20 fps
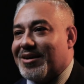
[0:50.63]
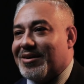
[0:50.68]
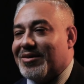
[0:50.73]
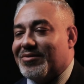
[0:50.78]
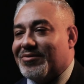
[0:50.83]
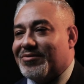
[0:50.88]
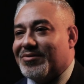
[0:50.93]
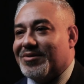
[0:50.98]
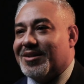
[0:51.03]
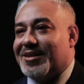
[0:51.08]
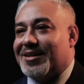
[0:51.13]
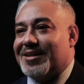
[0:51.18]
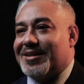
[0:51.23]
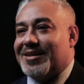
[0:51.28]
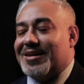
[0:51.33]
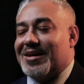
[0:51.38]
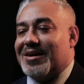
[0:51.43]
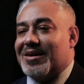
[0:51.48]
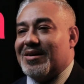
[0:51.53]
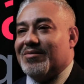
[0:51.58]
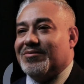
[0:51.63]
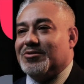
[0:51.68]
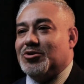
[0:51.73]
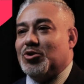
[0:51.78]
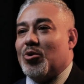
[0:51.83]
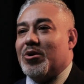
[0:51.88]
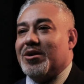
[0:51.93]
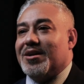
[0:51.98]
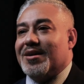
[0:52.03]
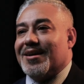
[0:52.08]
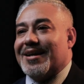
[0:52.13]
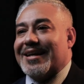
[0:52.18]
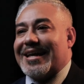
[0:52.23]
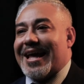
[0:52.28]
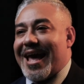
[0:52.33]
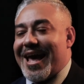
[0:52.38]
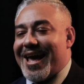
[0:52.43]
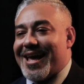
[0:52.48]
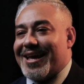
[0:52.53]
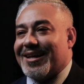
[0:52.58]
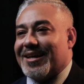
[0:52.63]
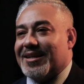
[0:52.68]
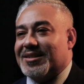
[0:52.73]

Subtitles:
of joining a gang.